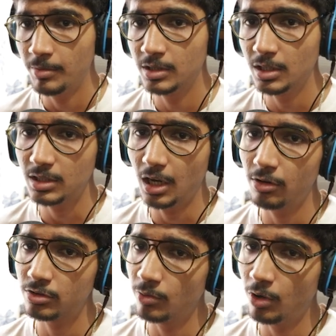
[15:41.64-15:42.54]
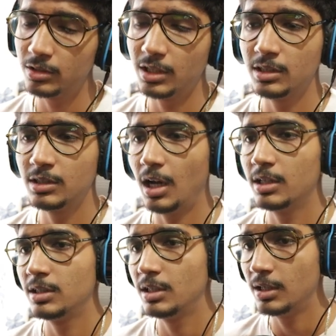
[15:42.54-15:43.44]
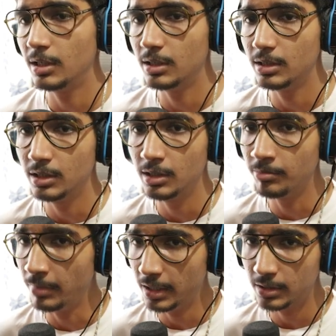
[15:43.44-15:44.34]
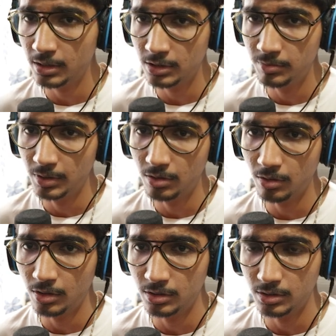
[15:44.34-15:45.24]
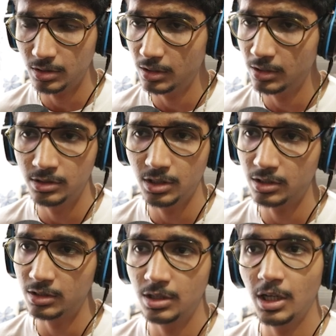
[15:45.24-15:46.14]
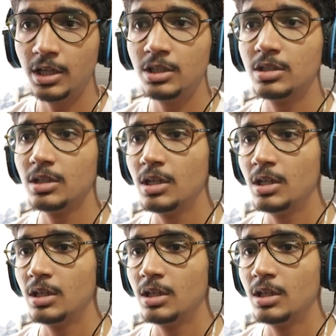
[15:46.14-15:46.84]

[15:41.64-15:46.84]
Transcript: This kind of small things guys really matters because it just change